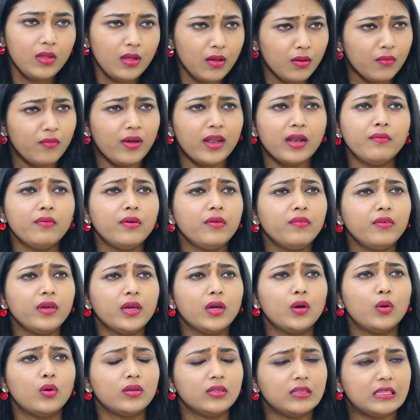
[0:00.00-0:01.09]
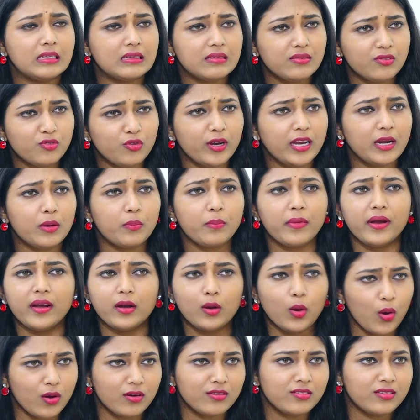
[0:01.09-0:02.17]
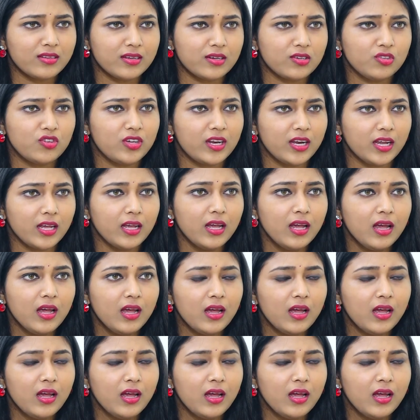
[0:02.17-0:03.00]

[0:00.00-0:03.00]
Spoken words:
Whenever we got this treatment or surgery,